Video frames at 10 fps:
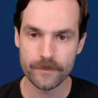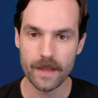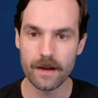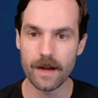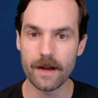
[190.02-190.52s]

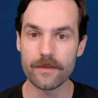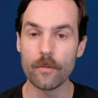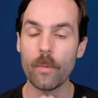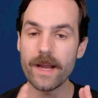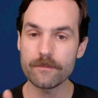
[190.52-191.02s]
The
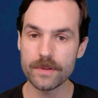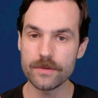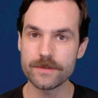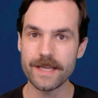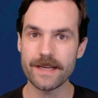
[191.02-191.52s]

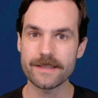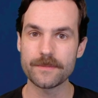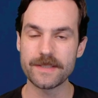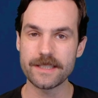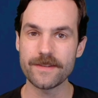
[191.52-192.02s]
white-blue deck
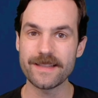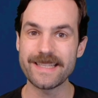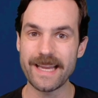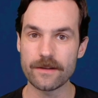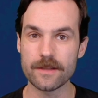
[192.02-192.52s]
specifically
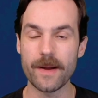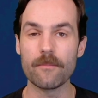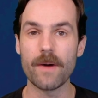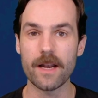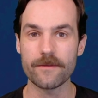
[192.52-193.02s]
cares about
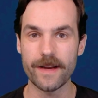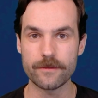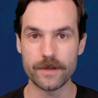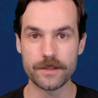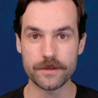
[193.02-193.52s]
modified
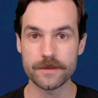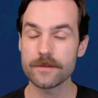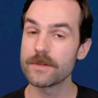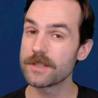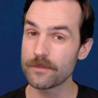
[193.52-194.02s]
creatures,
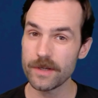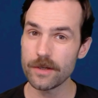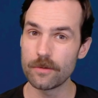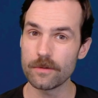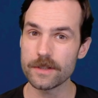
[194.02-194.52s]
which is pretty
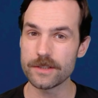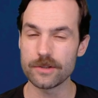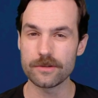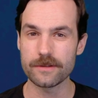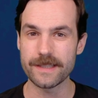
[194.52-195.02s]
cool because
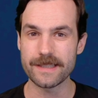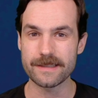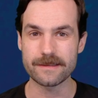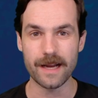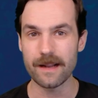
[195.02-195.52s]
usually this
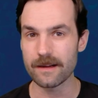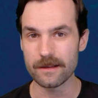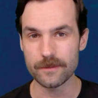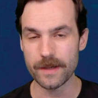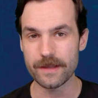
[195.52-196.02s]
is not a
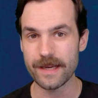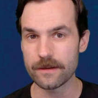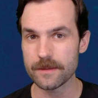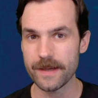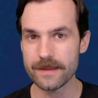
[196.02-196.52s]
color pair that
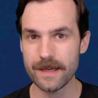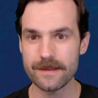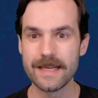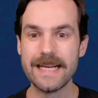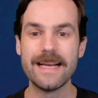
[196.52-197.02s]
cares about
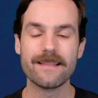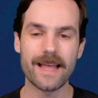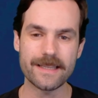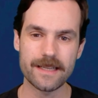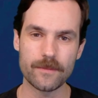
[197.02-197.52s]
that.
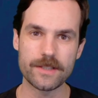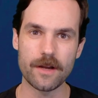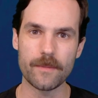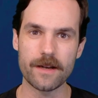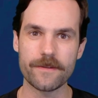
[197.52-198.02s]
Last time we
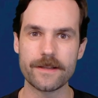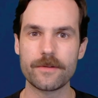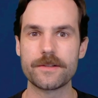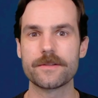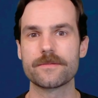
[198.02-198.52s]
saw modified
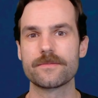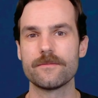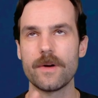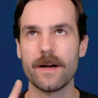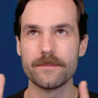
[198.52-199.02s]
creatures,
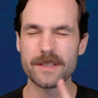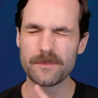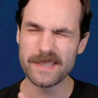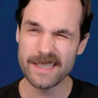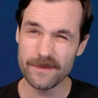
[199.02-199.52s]

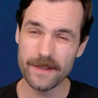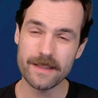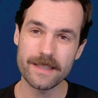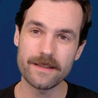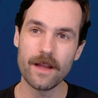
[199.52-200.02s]

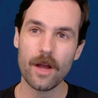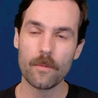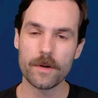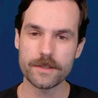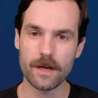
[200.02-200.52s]
specifically,
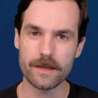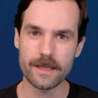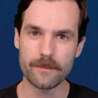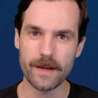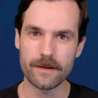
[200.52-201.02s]
we were
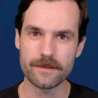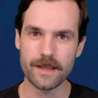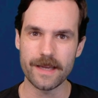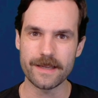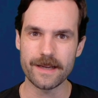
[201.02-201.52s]
talking about
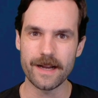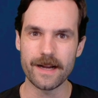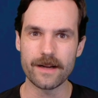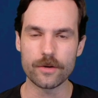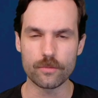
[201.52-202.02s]
like
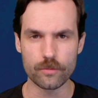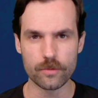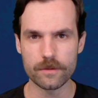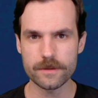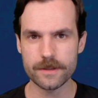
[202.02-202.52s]

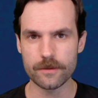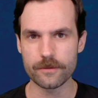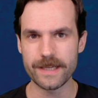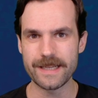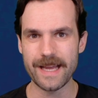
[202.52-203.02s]
Gruul, so
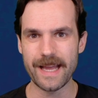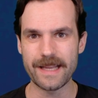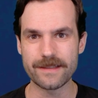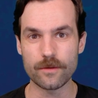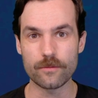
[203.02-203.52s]
green
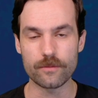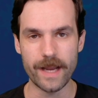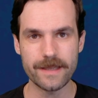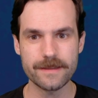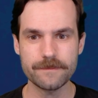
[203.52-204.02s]
and
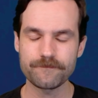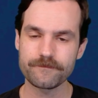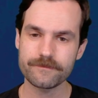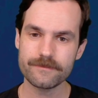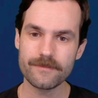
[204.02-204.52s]
red.
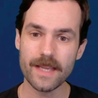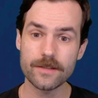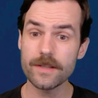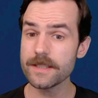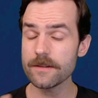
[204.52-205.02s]
So
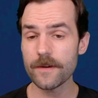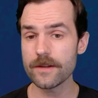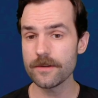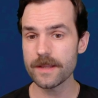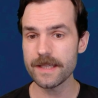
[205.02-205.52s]
this is a fun
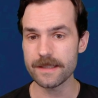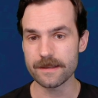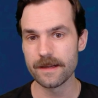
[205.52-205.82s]
new thing.